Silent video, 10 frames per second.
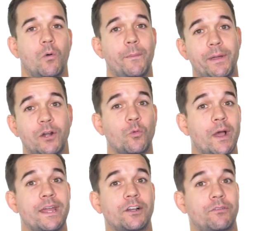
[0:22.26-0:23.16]
What better
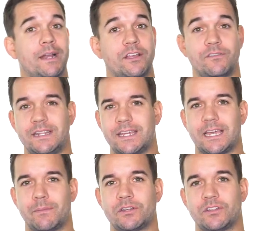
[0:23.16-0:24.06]
way to create a unique
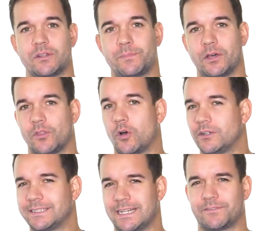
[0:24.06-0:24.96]
image than to build the
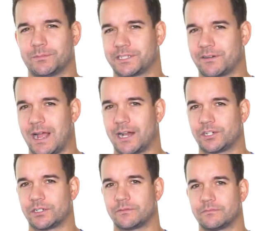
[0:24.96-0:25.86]
whole set from
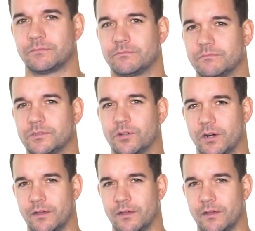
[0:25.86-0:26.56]
scratch? Sort